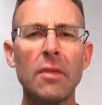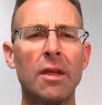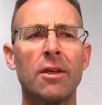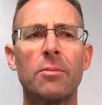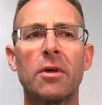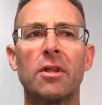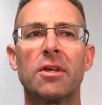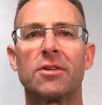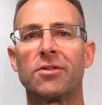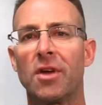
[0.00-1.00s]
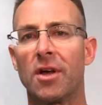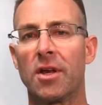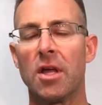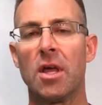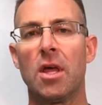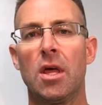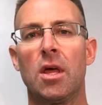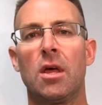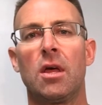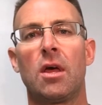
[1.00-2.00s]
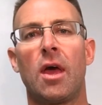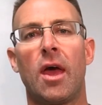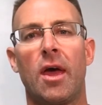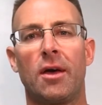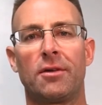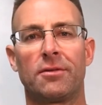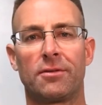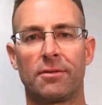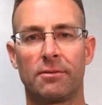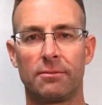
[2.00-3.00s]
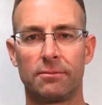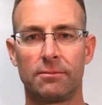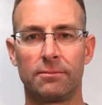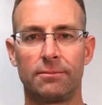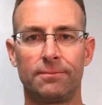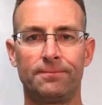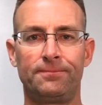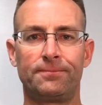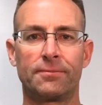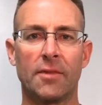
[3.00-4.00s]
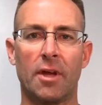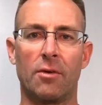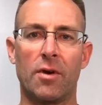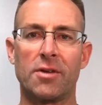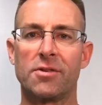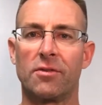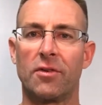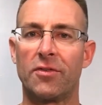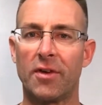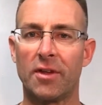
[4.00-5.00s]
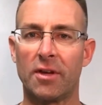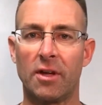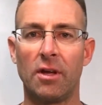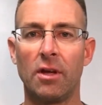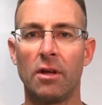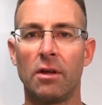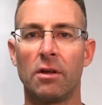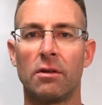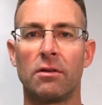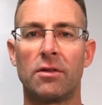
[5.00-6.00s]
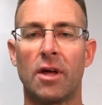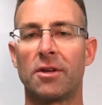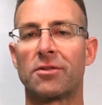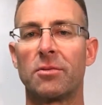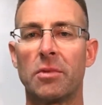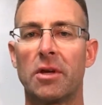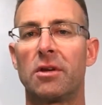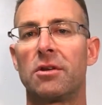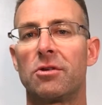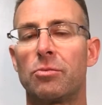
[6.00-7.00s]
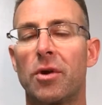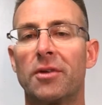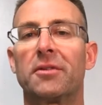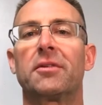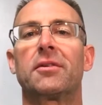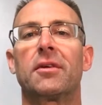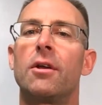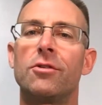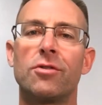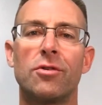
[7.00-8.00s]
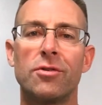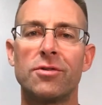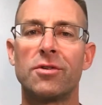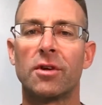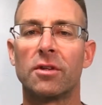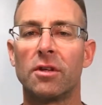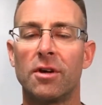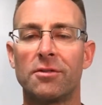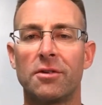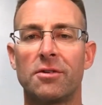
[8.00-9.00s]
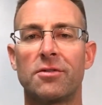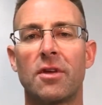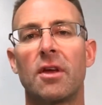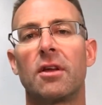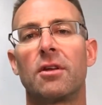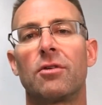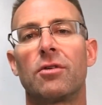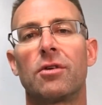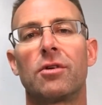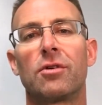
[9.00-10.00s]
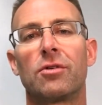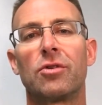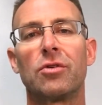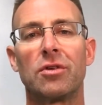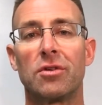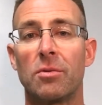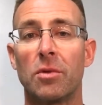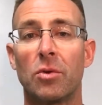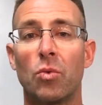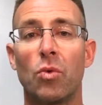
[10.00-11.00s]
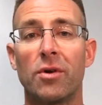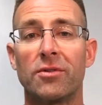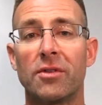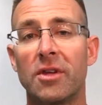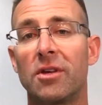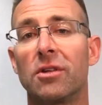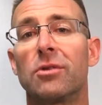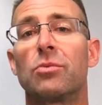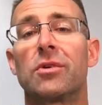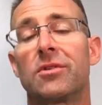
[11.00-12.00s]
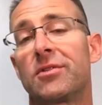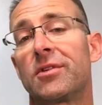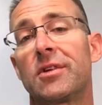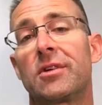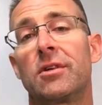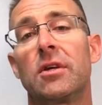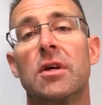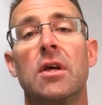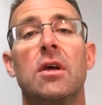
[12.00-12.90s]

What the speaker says: and typically it's done as an arrest of a felony that is committed in your presence. And you should always check the laws of your state in order to determine what is legal and what is illegal